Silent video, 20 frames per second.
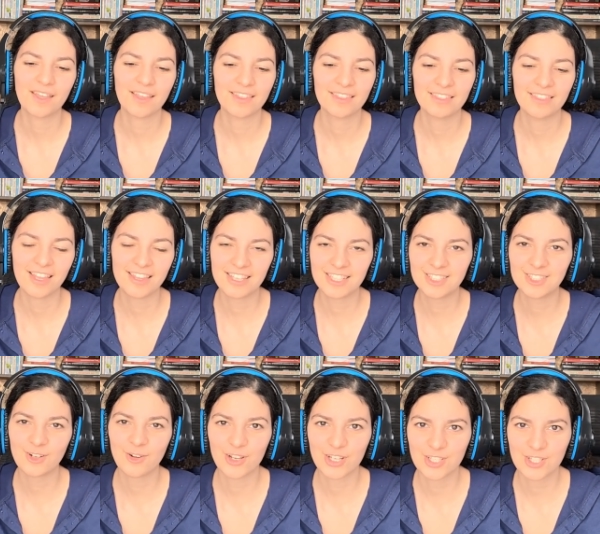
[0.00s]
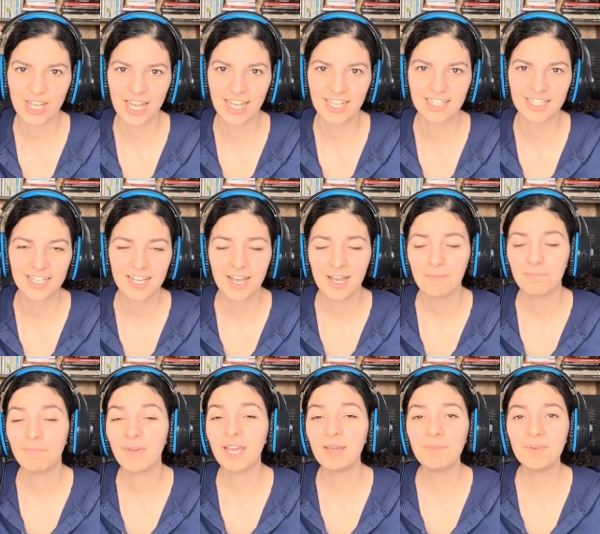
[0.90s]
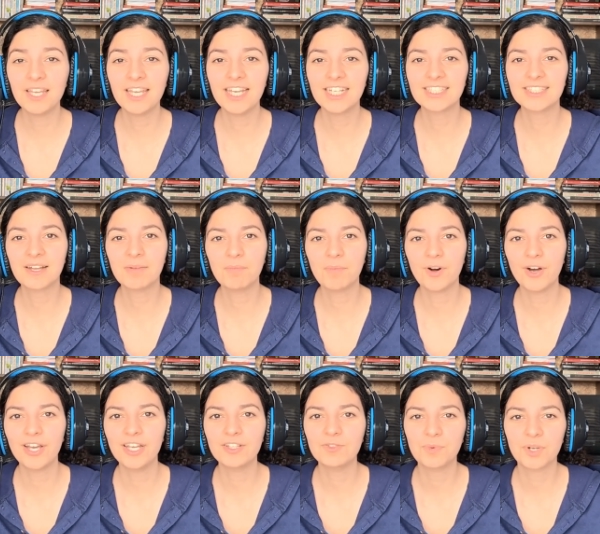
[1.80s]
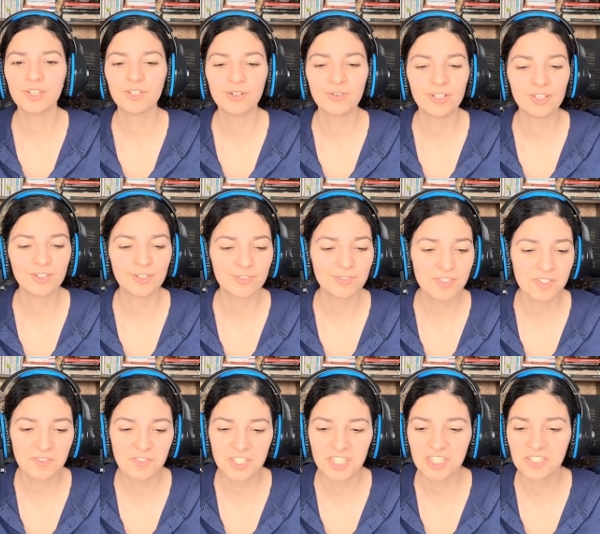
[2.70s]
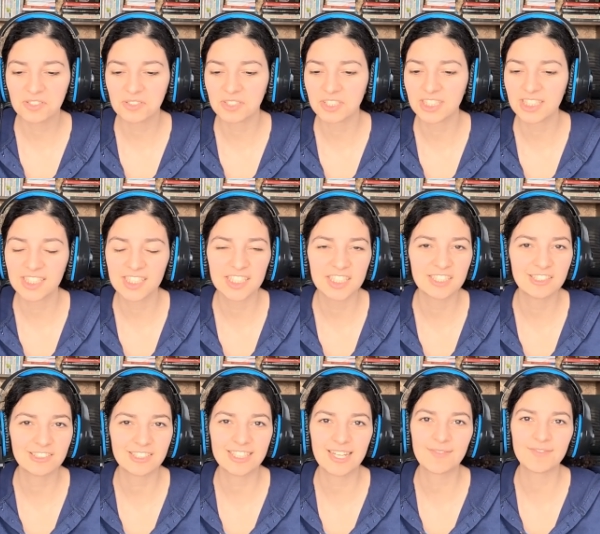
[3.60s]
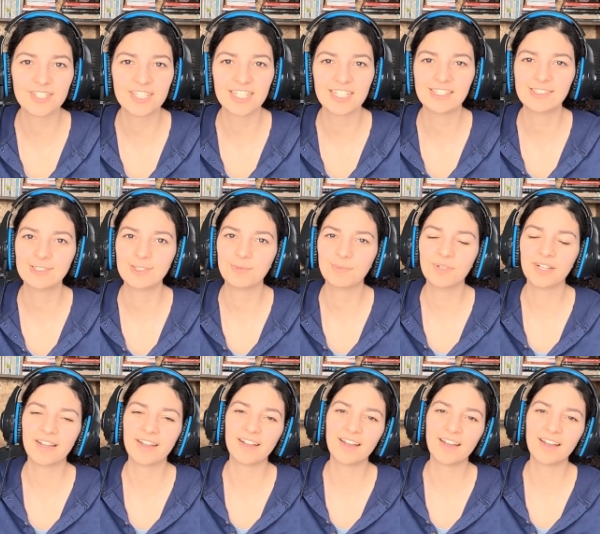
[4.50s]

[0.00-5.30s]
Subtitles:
nothing's going to end. Maybe at some point when you're in your 50s or 60s or 70s, you'll be like,